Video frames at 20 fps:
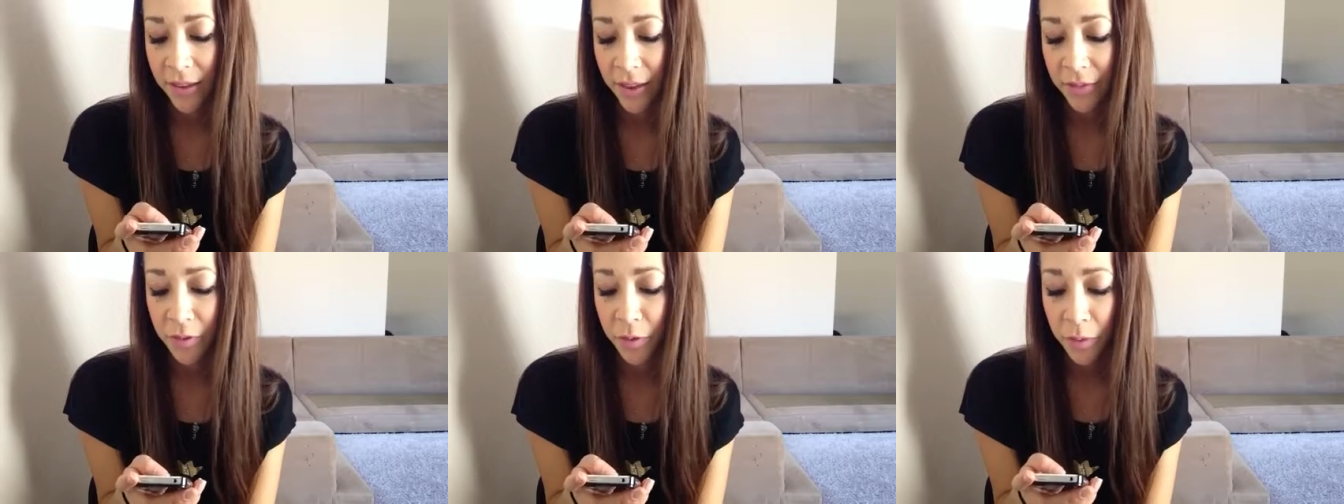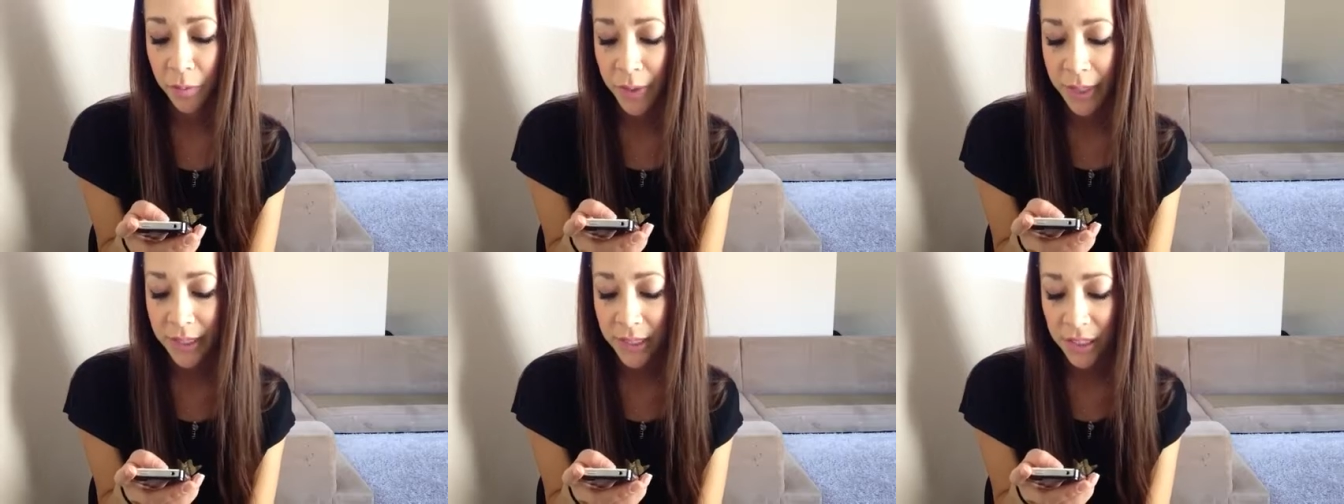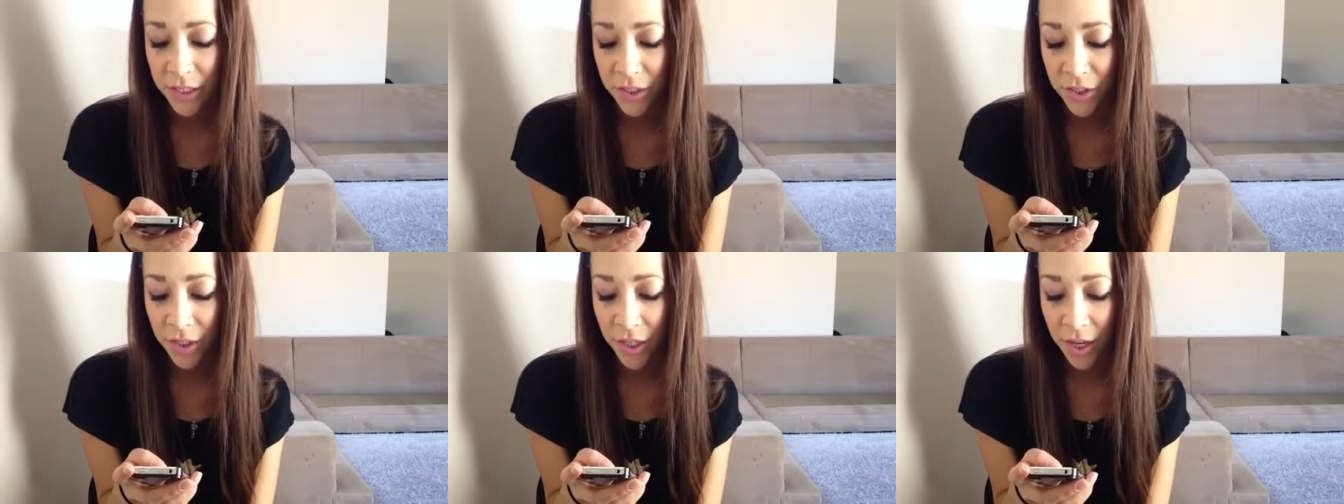lived with my
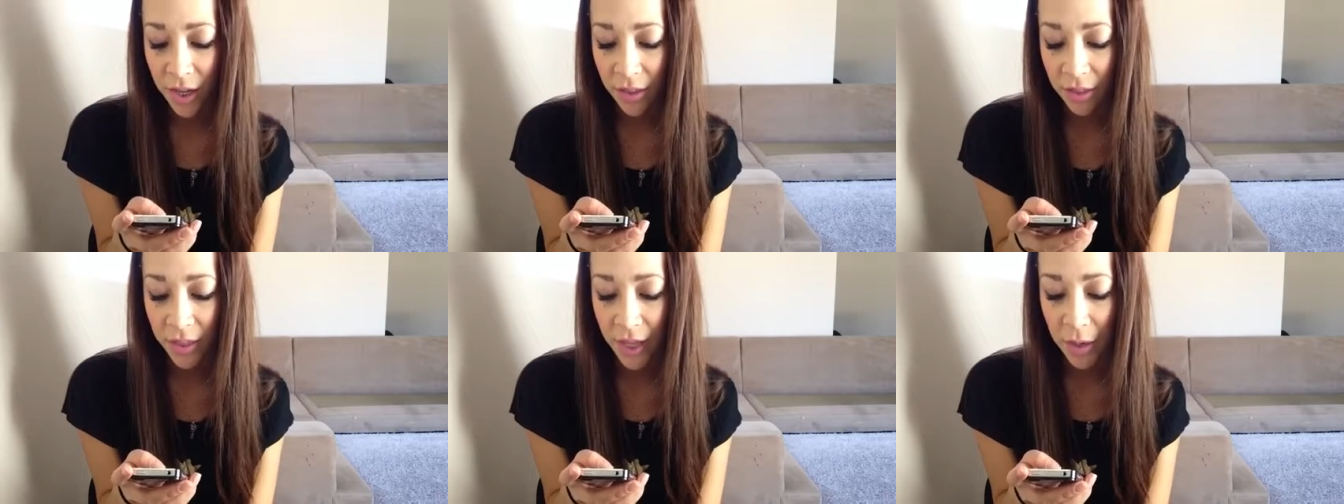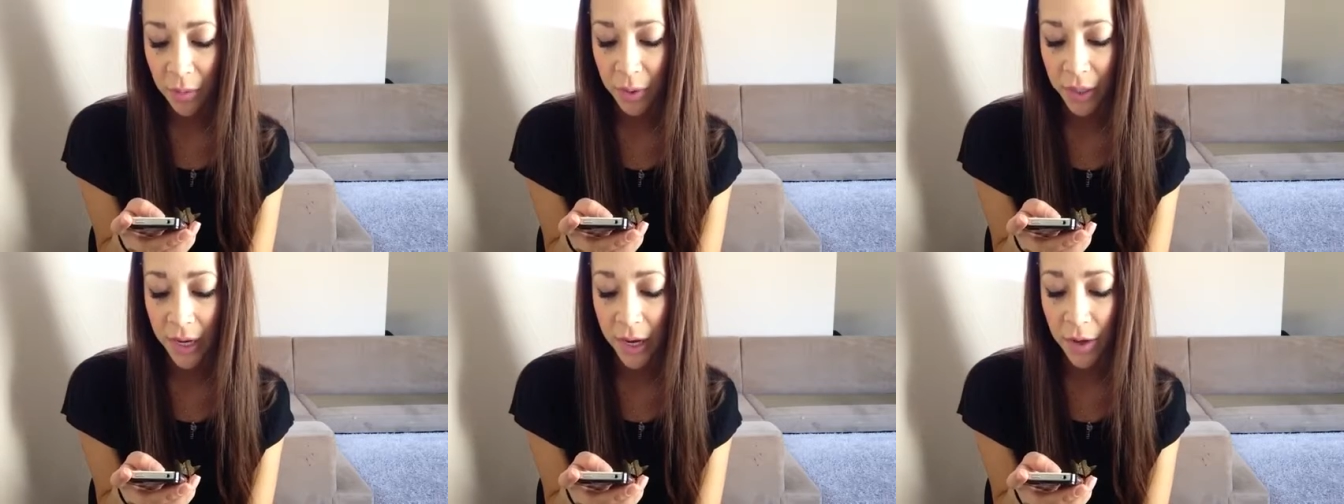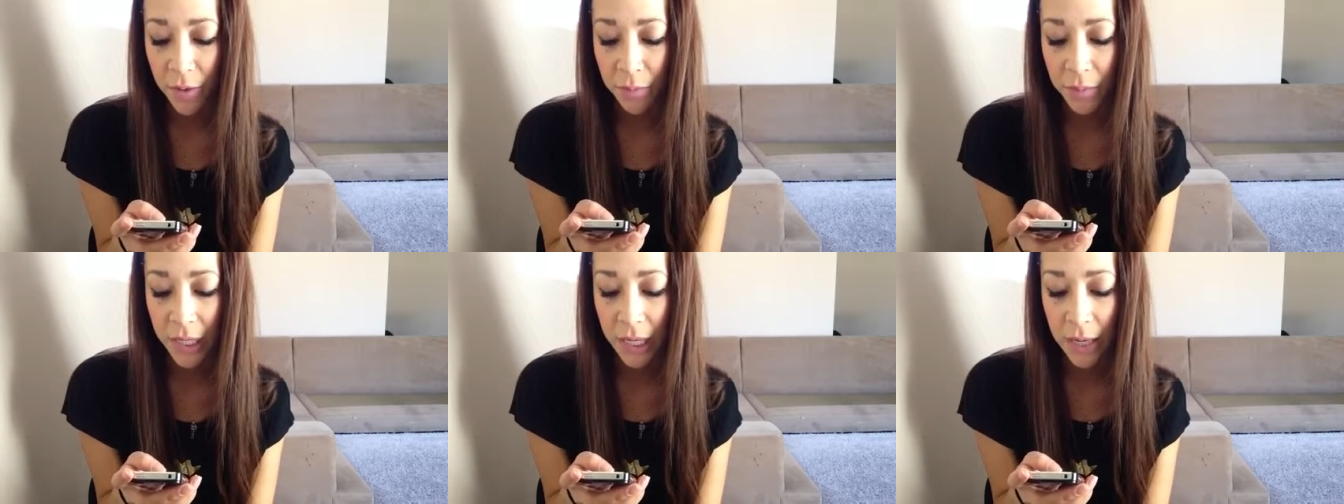sister, that would
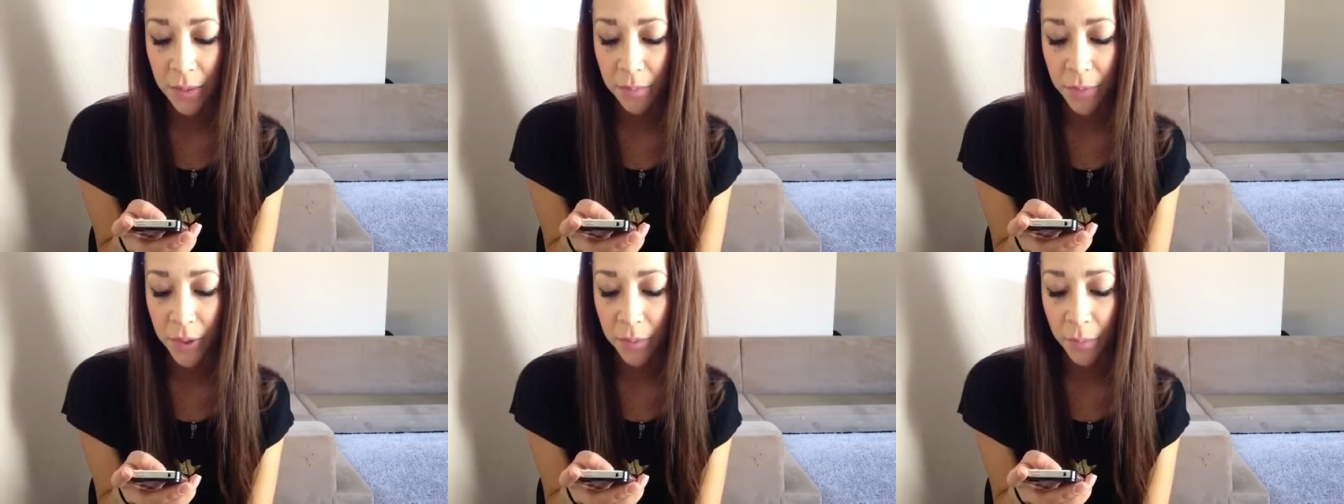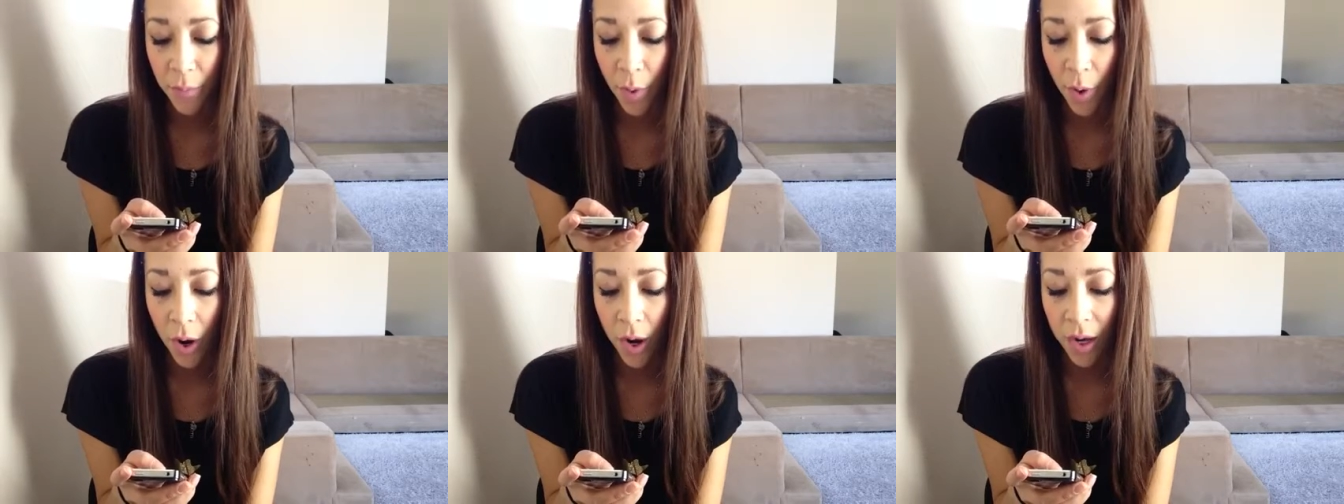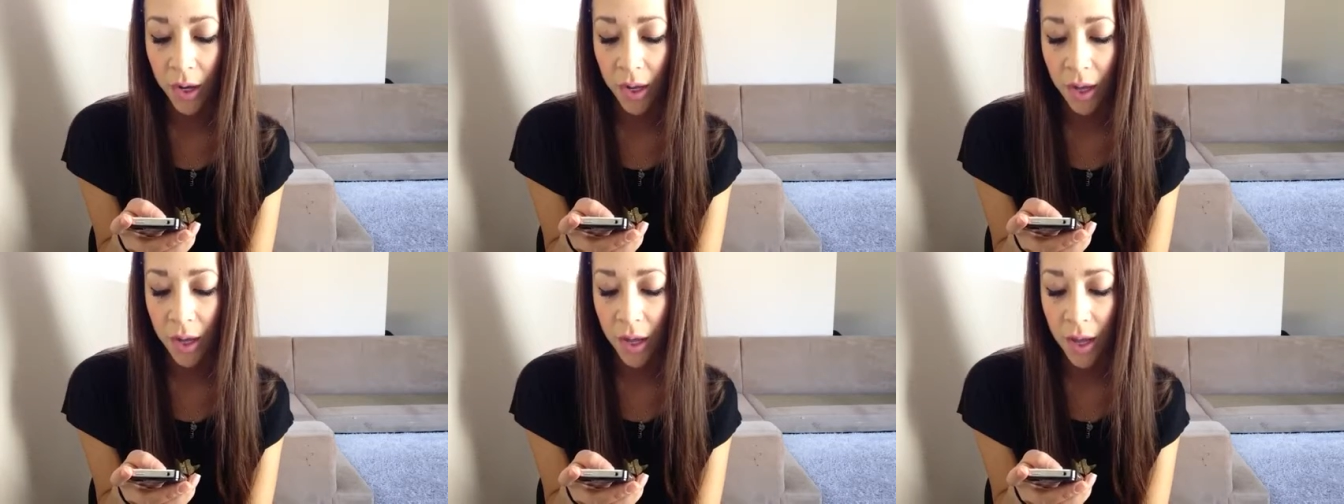help me a bit more